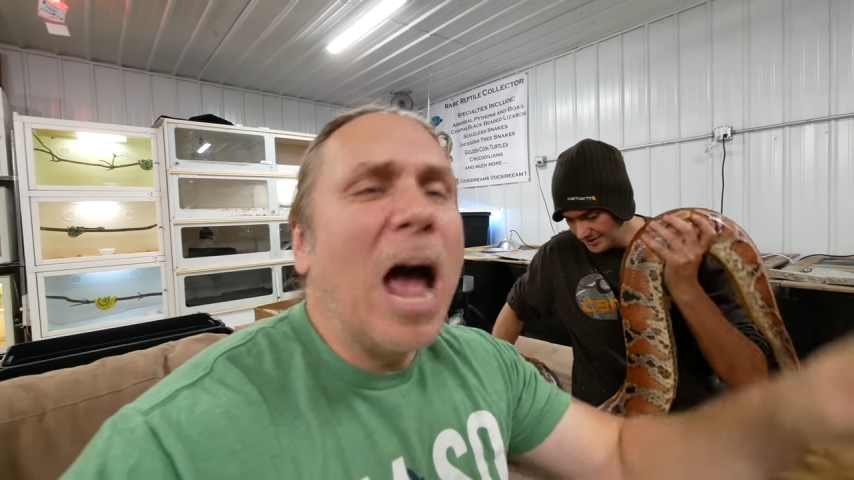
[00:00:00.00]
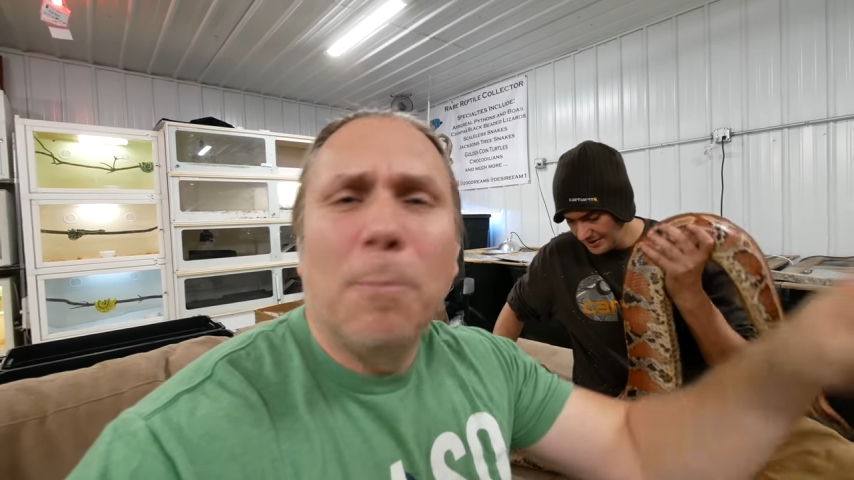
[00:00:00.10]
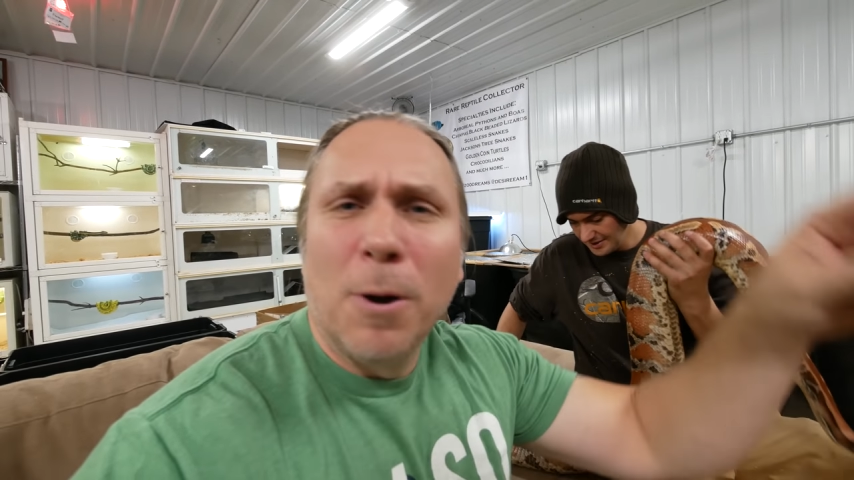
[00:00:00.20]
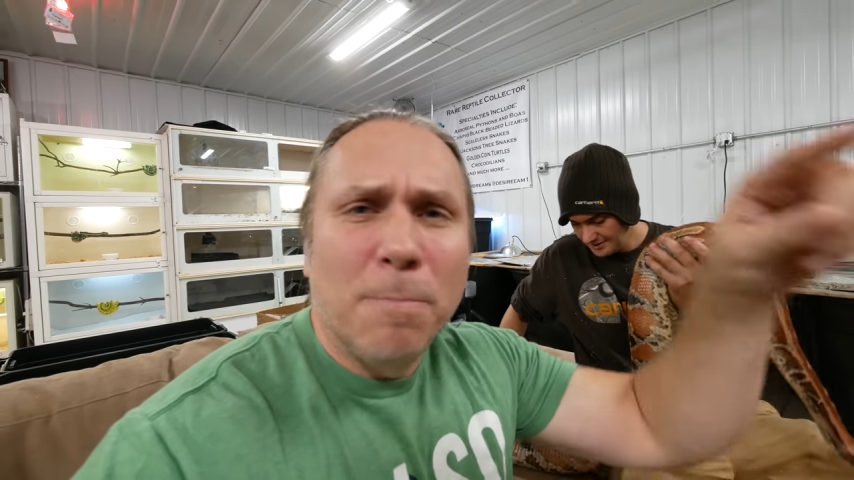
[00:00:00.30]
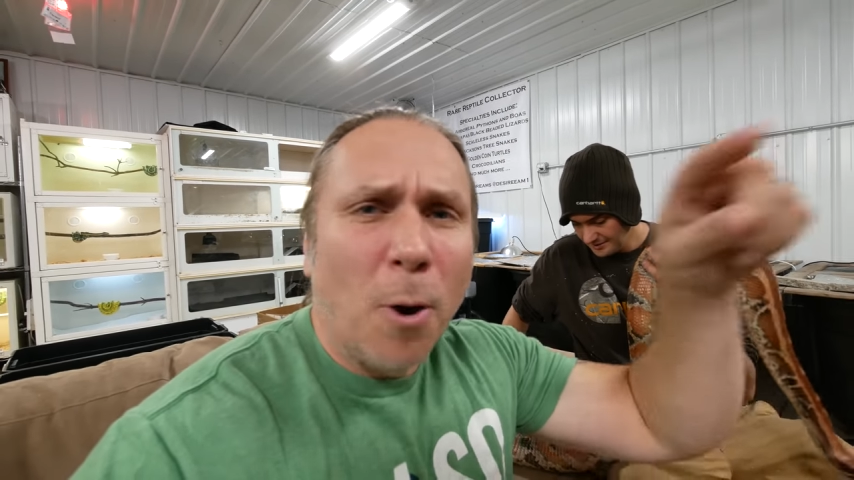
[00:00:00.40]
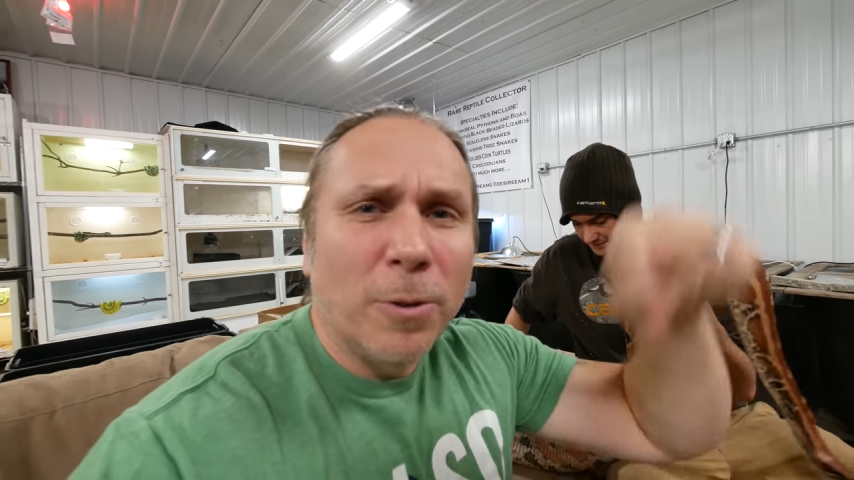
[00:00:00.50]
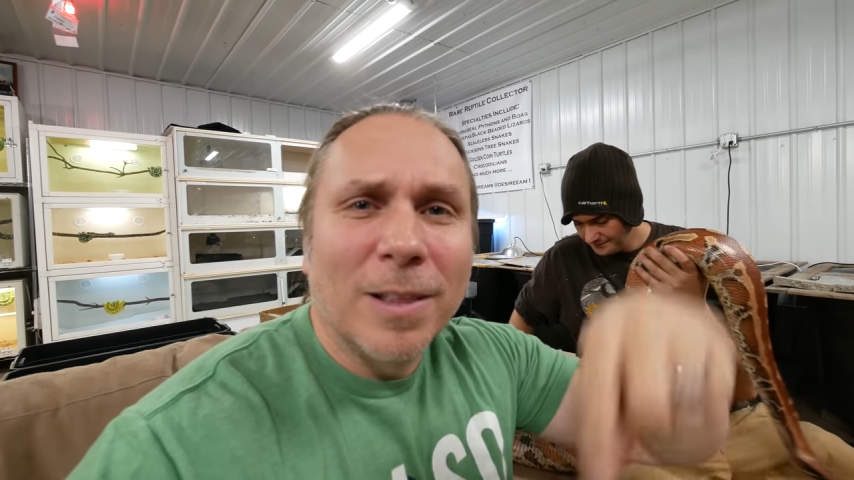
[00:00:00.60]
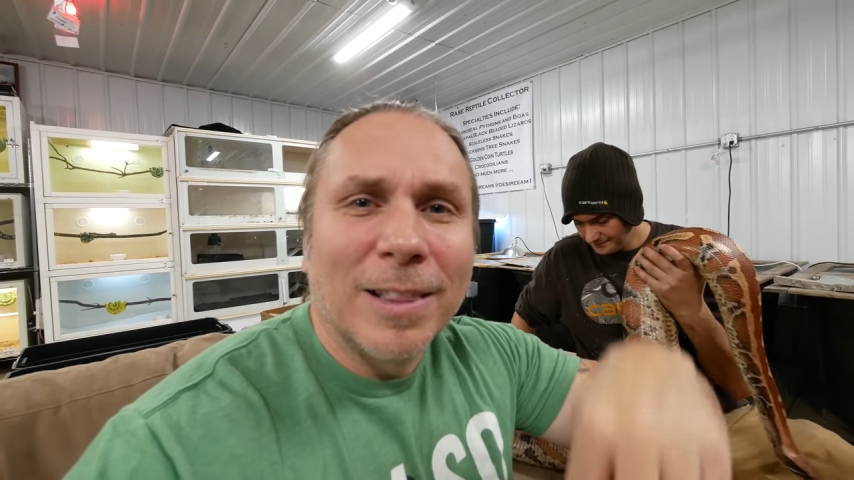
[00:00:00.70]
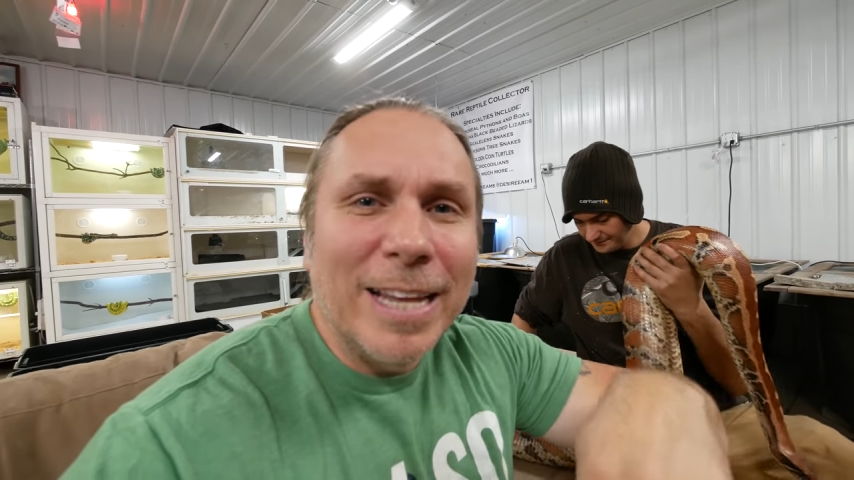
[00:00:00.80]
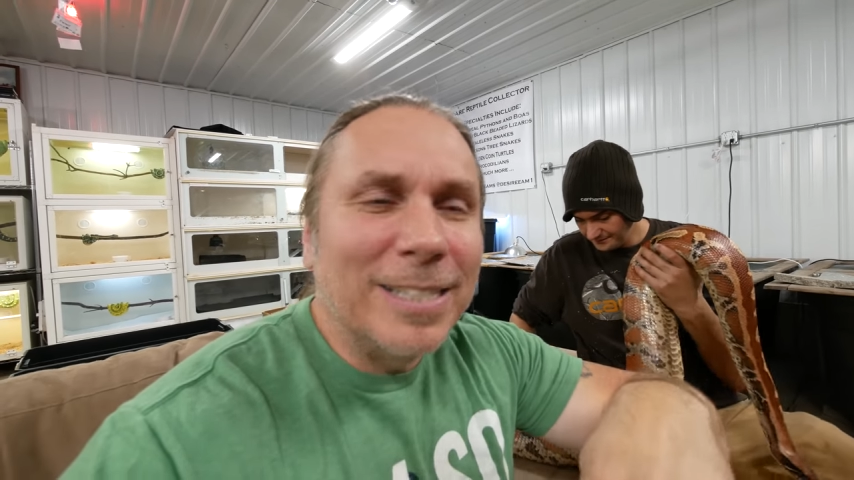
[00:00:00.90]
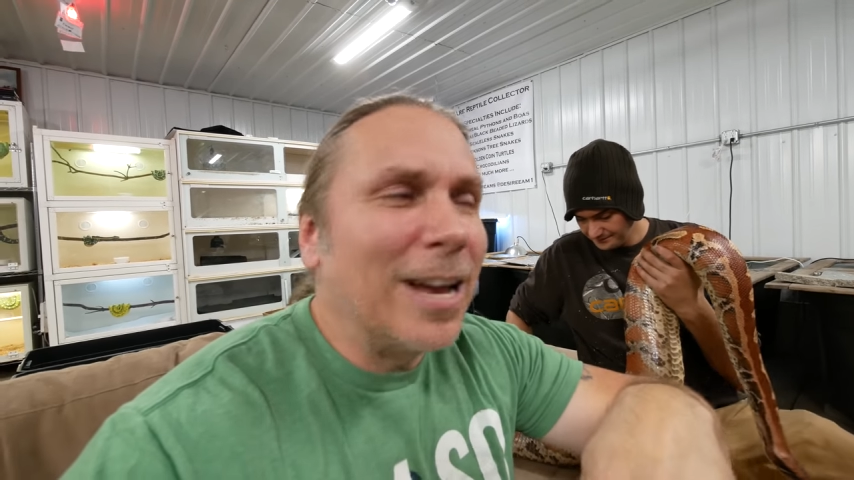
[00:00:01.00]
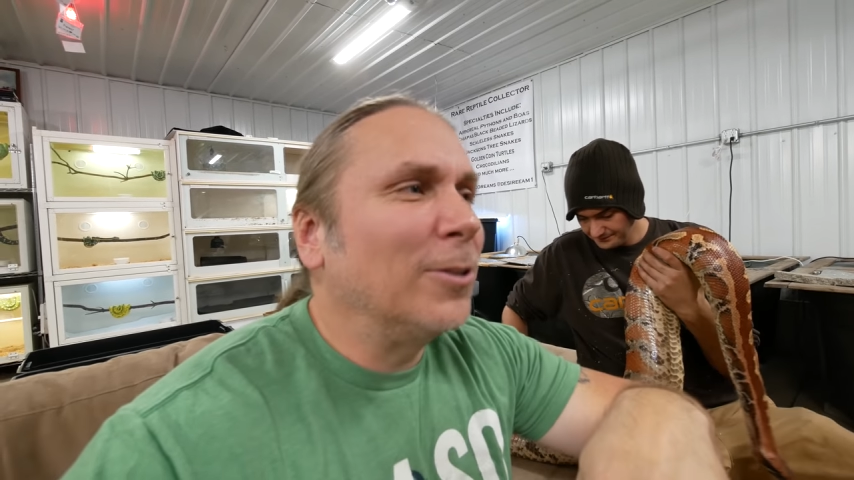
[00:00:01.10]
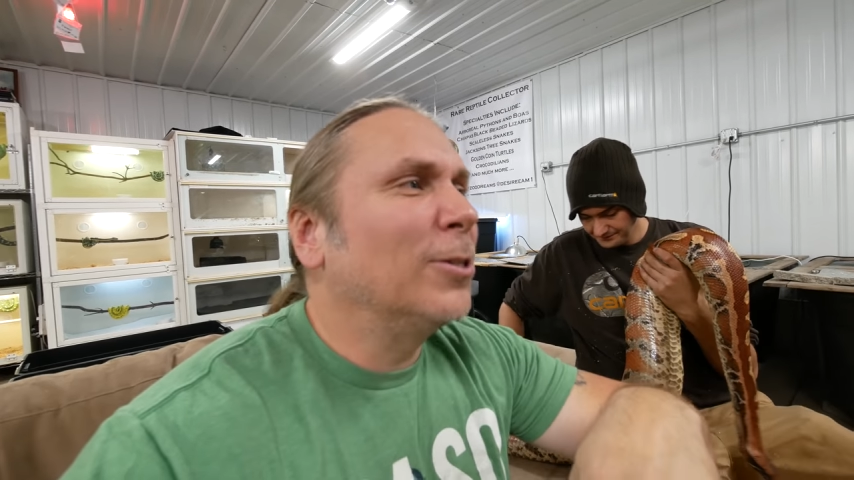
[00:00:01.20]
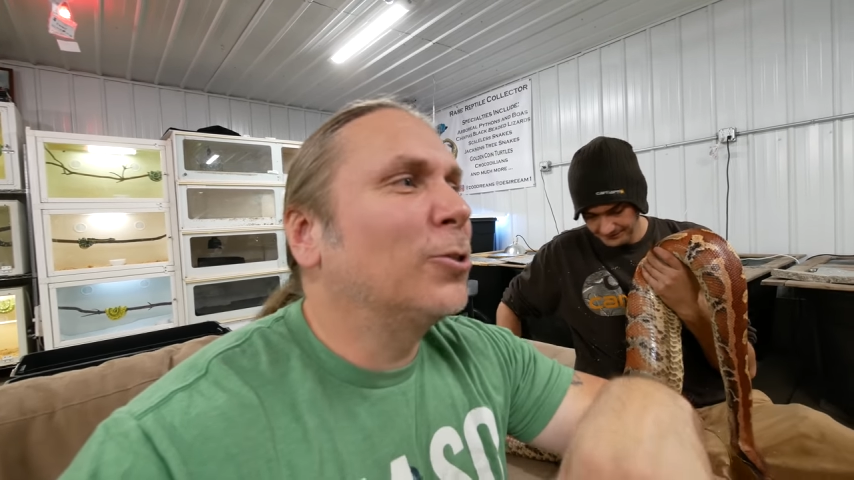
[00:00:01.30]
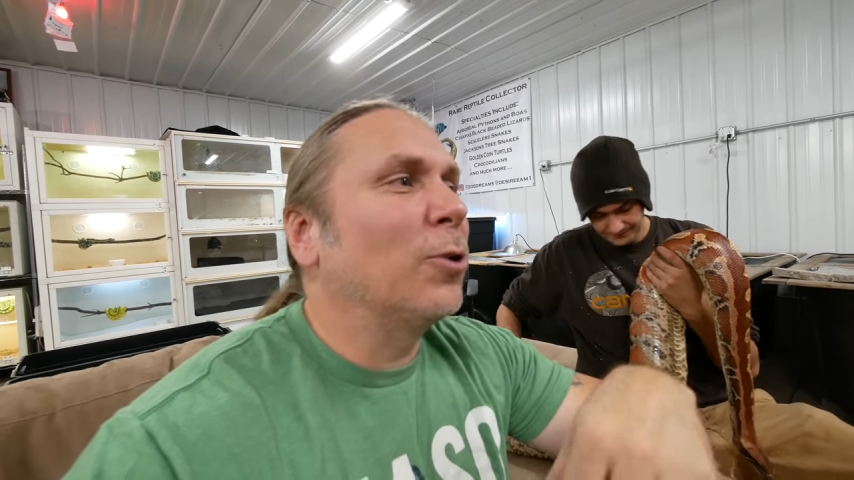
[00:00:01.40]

I'll put both of the links down in the